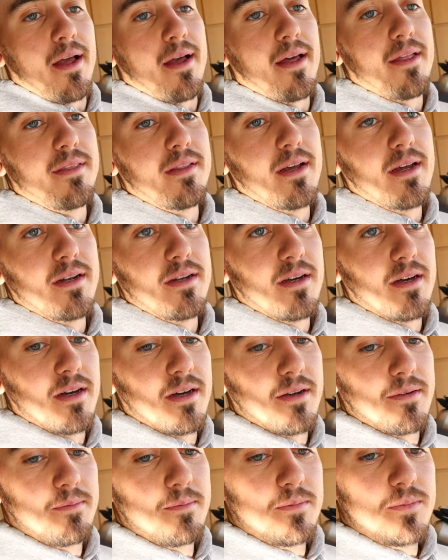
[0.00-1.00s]
And
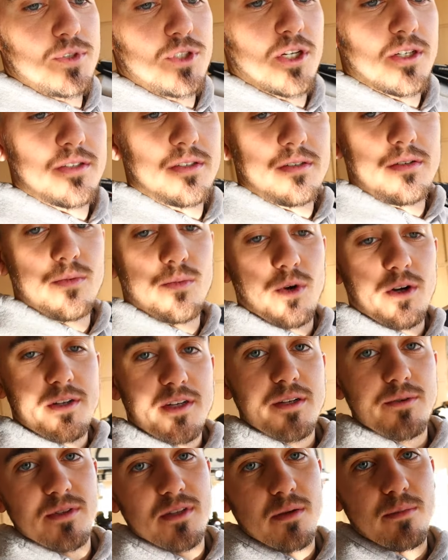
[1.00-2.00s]
then just
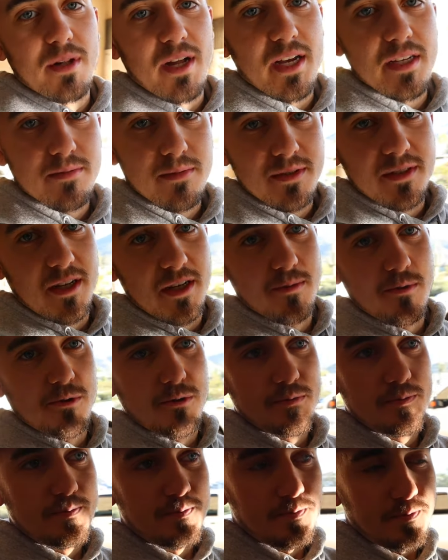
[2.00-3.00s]
working with the plasma
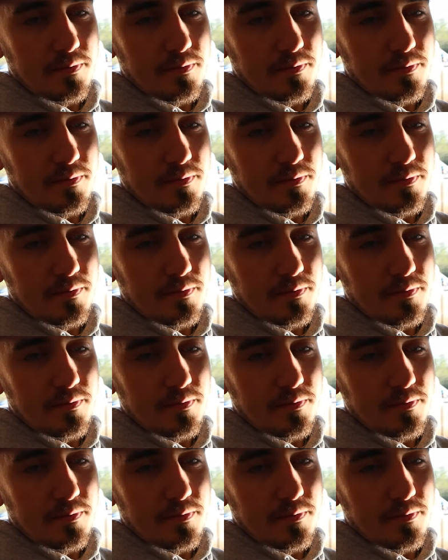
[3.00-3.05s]
table,